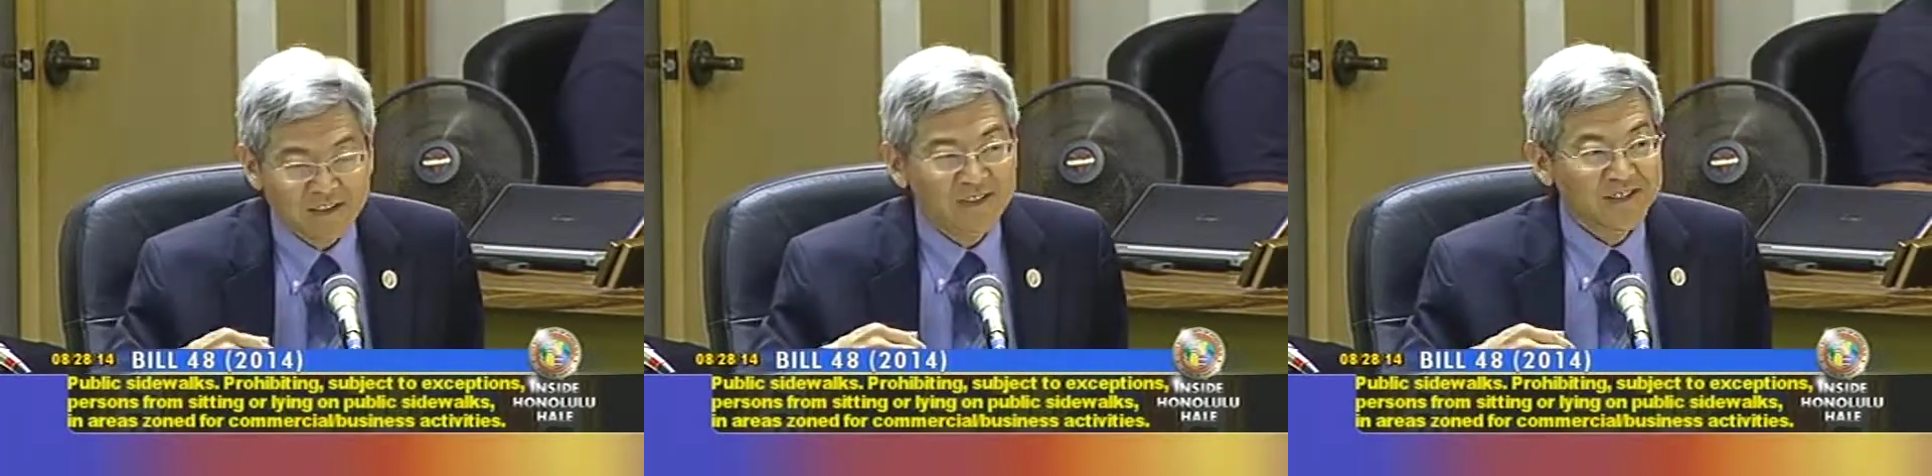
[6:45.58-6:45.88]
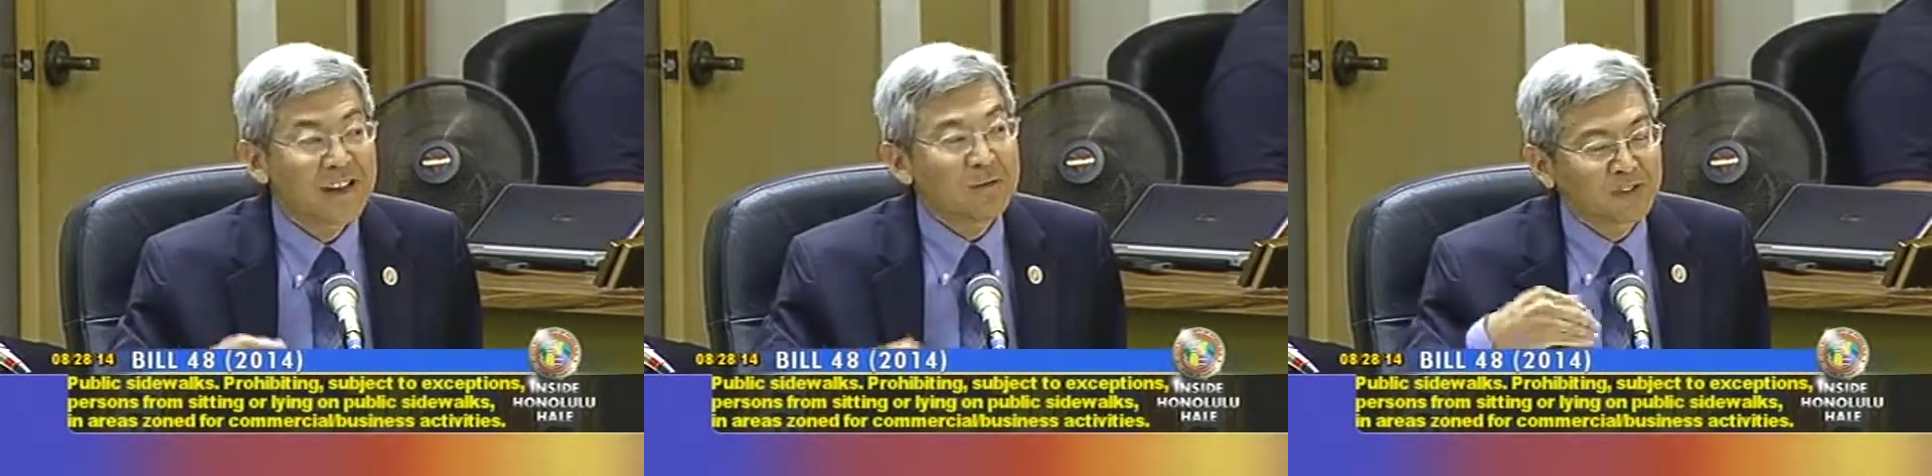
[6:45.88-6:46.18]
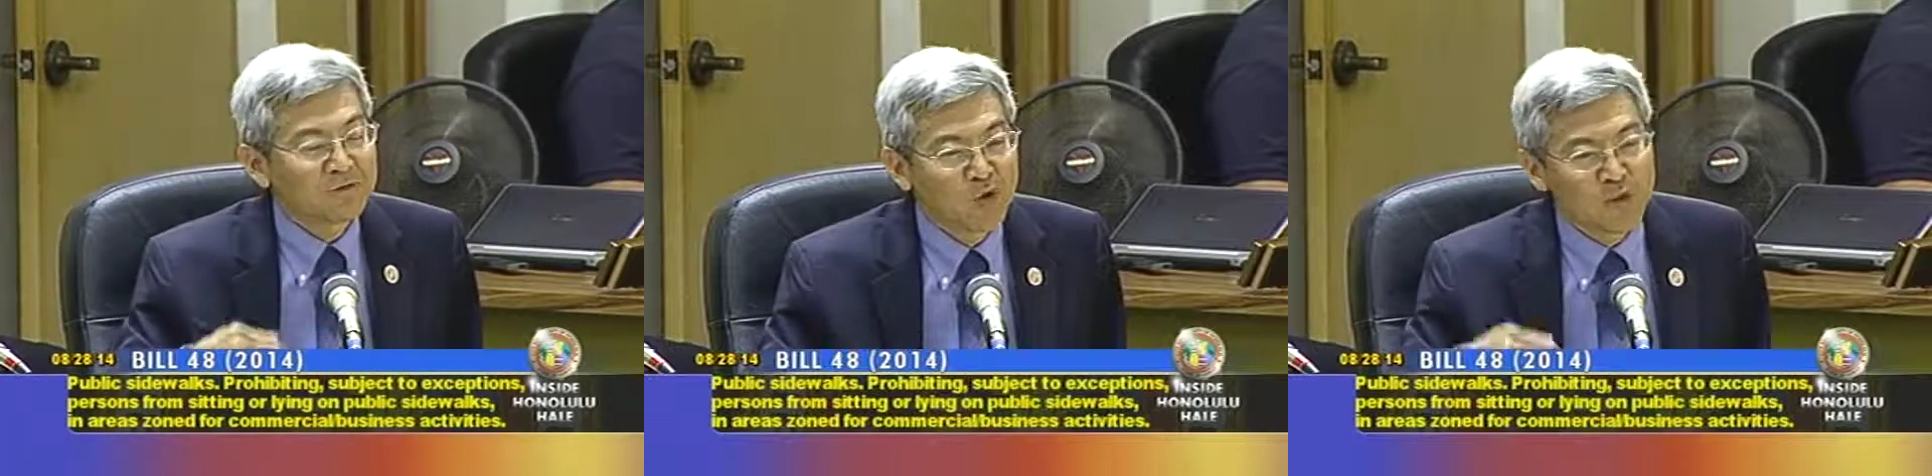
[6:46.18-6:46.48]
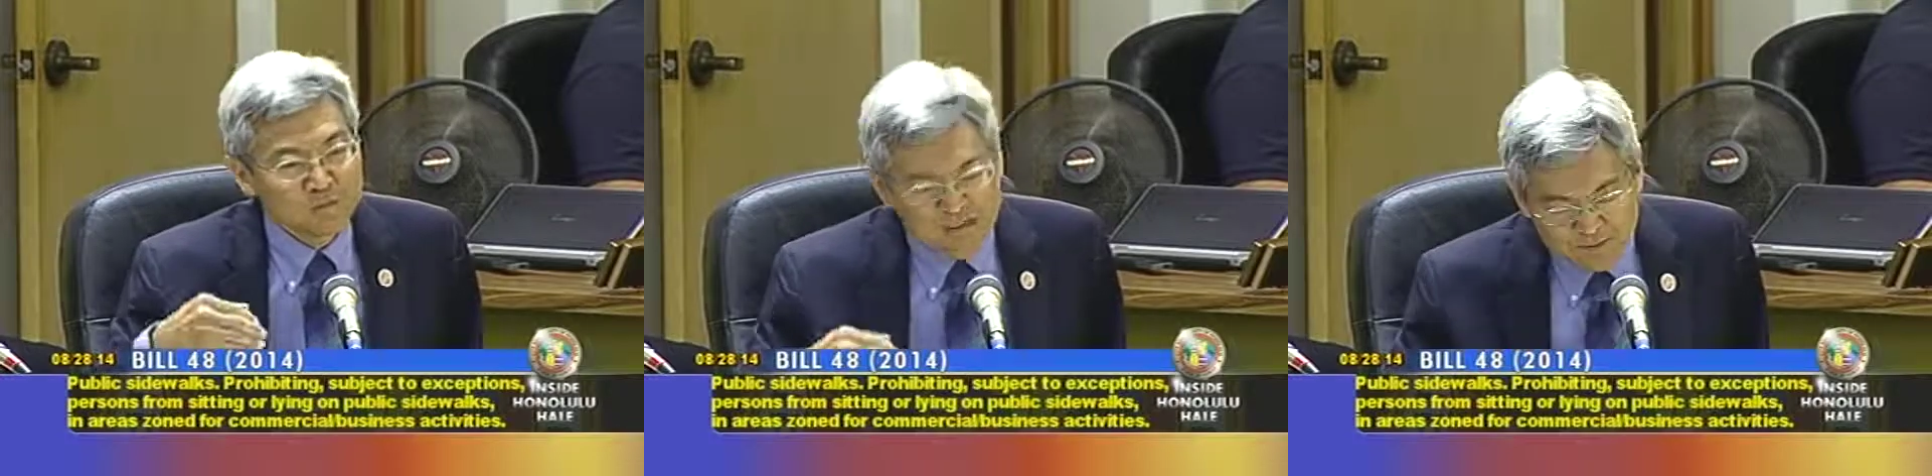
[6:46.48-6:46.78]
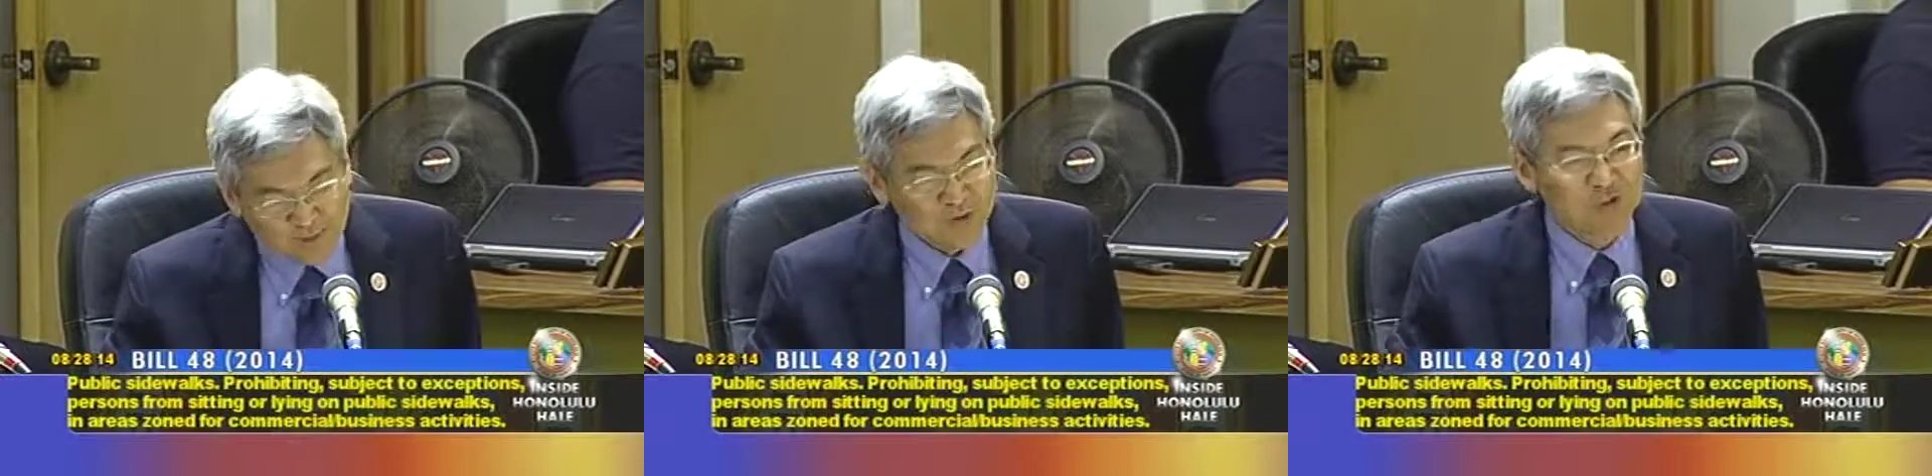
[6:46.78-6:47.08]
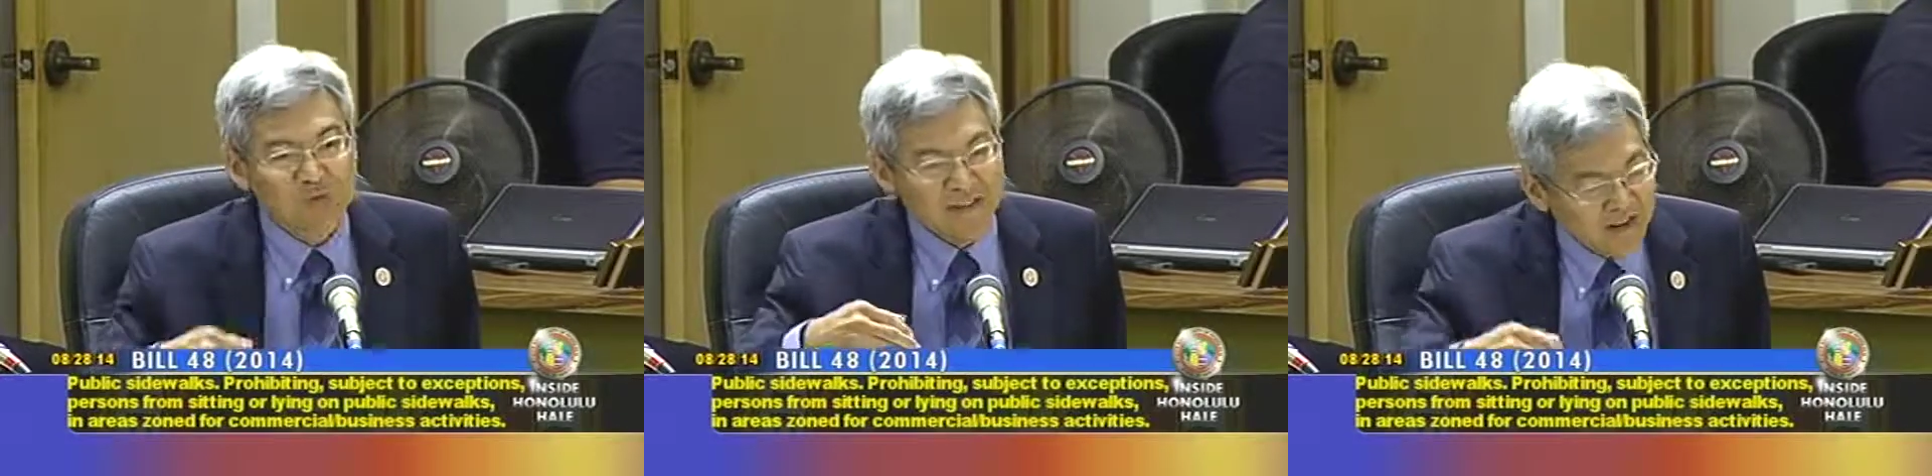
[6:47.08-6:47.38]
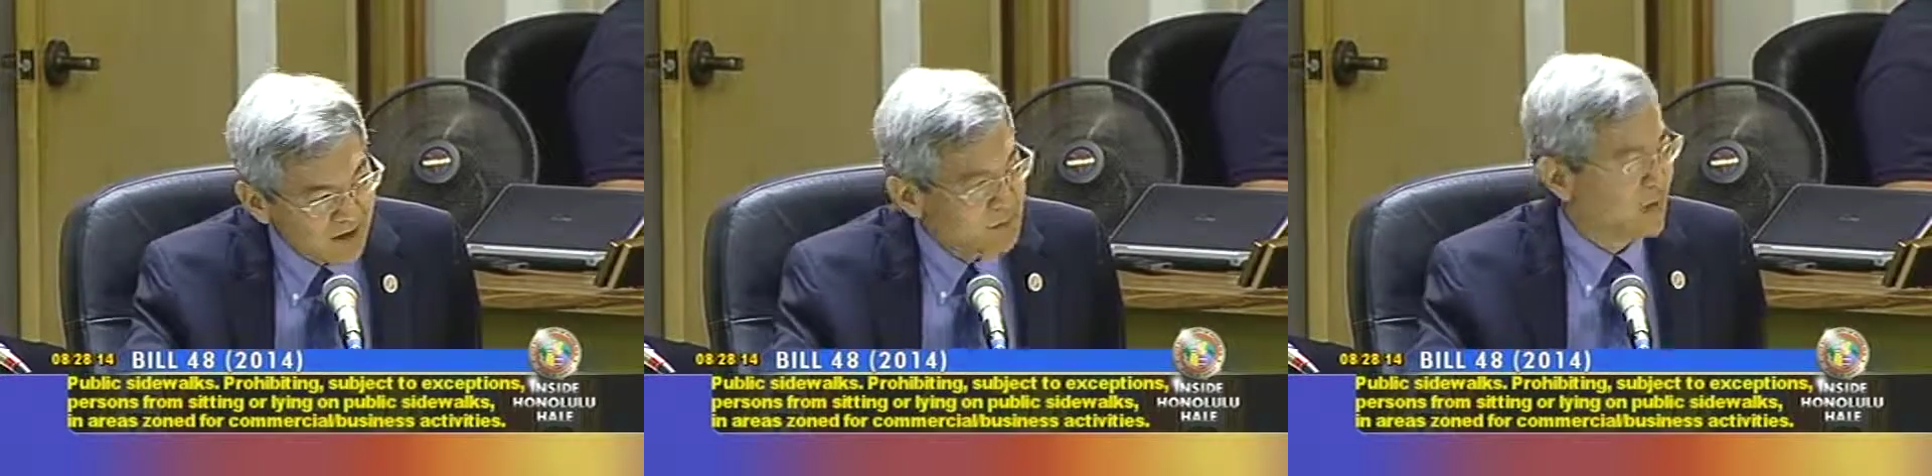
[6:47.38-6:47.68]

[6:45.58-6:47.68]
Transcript: Stop the flow of people to become